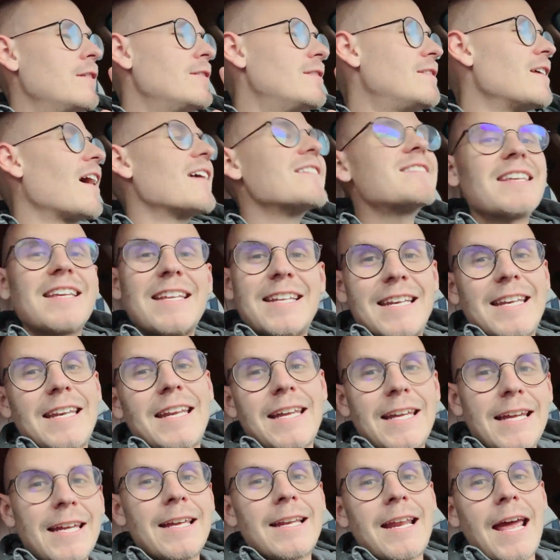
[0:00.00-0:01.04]
doesn't
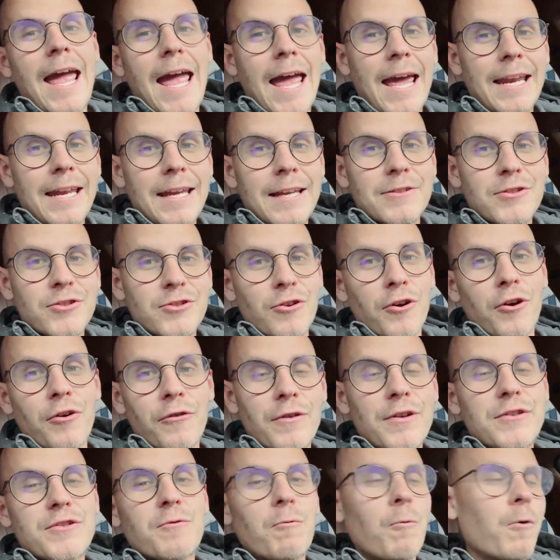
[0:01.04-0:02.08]
need any
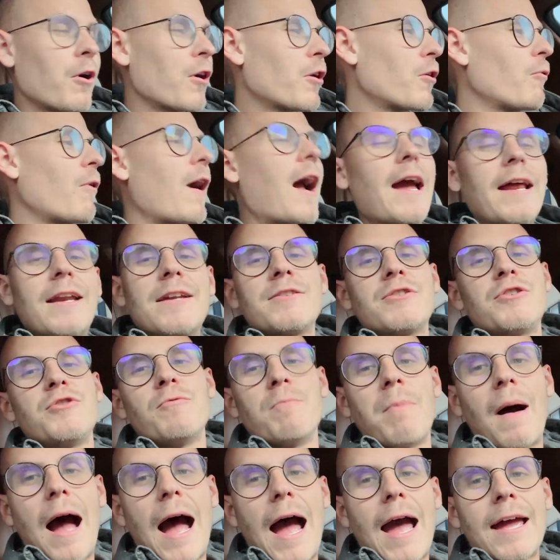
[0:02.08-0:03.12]
service work right as you
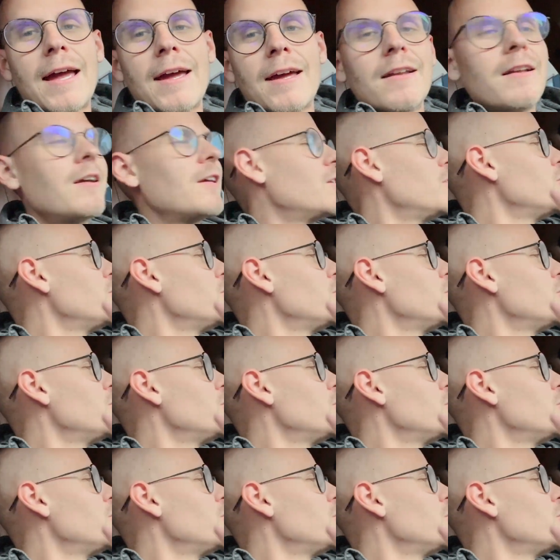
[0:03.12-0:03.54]
buy it,